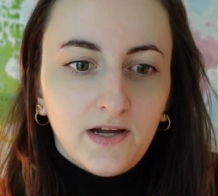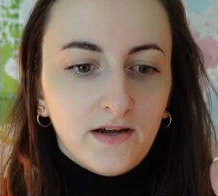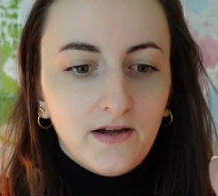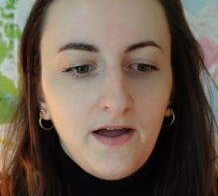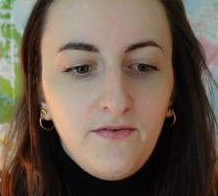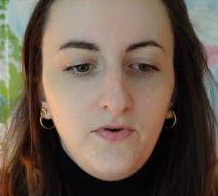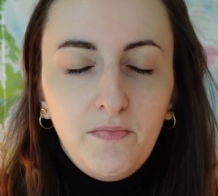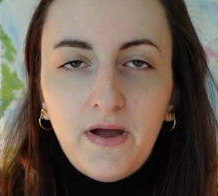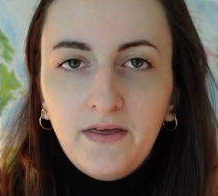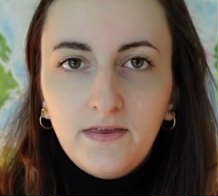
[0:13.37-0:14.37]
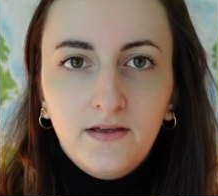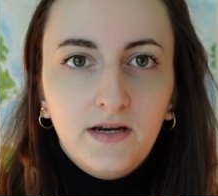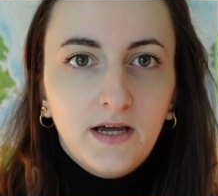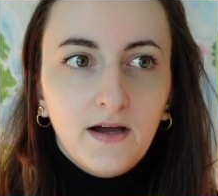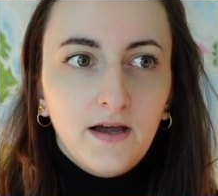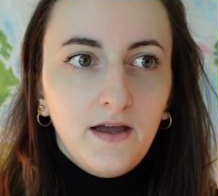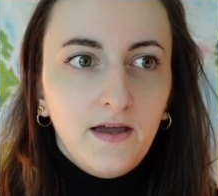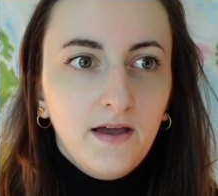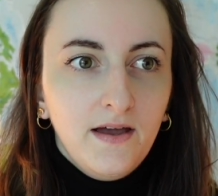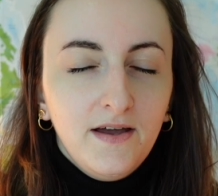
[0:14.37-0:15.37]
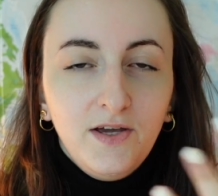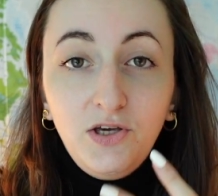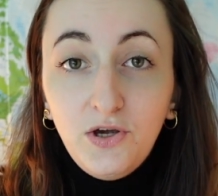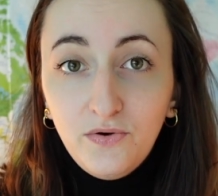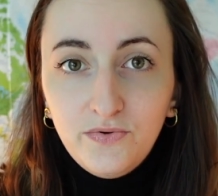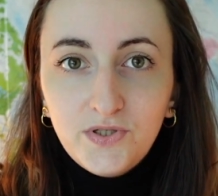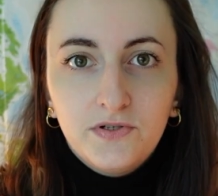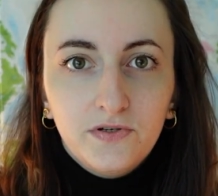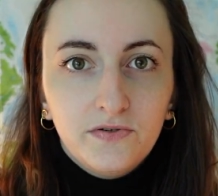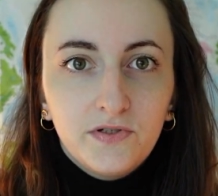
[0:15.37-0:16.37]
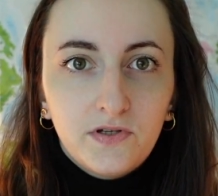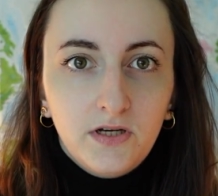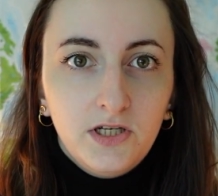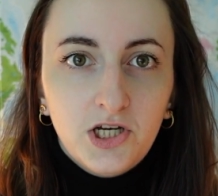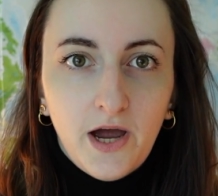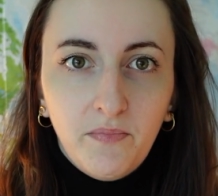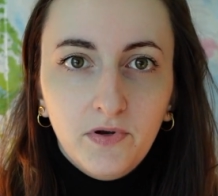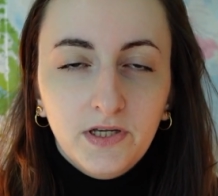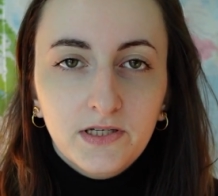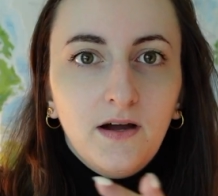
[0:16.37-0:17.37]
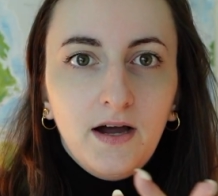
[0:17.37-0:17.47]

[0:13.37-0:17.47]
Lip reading: every method I used to study Japanese.